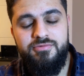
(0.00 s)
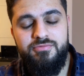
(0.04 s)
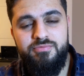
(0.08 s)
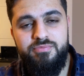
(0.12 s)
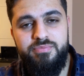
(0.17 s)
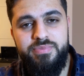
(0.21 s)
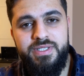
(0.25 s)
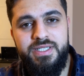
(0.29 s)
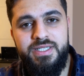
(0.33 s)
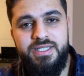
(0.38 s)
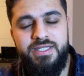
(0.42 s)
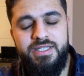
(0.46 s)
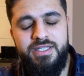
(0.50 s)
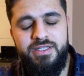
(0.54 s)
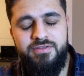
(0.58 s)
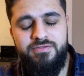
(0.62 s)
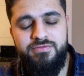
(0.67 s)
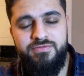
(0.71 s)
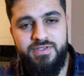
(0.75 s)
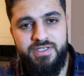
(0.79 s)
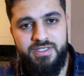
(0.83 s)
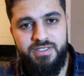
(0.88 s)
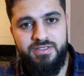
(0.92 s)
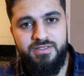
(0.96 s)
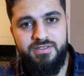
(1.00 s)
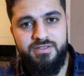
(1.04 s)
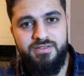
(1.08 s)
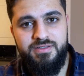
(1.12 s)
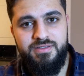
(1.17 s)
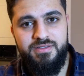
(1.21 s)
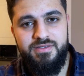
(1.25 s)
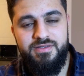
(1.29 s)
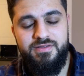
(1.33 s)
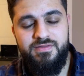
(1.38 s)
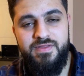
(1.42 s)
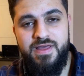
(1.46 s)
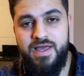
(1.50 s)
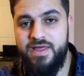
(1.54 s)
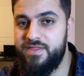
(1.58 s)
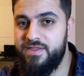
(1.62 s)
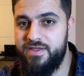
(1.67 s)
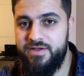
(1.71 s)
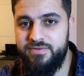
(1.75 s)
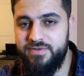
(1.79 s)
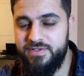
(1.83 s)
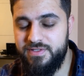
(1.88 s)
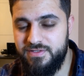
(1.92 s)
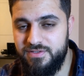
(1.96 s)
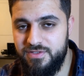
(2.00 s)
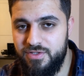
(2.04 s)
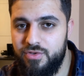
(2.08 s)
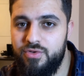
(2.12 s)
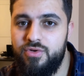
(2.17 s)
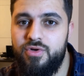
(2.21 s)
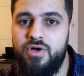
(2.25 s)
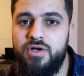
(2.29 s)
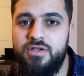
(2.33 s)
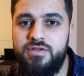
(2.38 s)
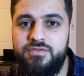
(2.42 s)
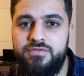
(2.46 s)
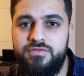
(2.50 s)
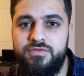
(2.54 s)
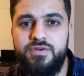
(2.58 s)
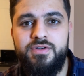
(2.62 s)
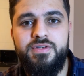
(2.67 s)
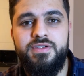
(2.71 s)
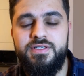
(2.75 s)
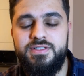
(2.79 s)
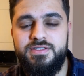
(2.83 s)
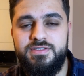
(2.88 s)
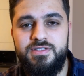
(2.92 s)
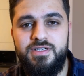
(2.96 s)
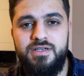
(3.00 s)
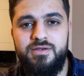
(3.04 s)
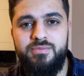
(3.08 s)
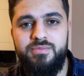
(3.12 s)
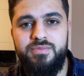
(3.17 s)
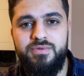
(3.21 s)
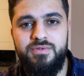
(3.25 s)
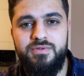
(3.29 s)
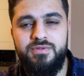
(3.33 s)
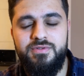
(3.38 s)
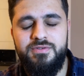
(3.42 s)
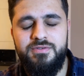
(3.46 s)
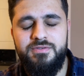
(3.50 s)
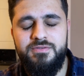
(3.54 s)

believing that there is no God, for an example,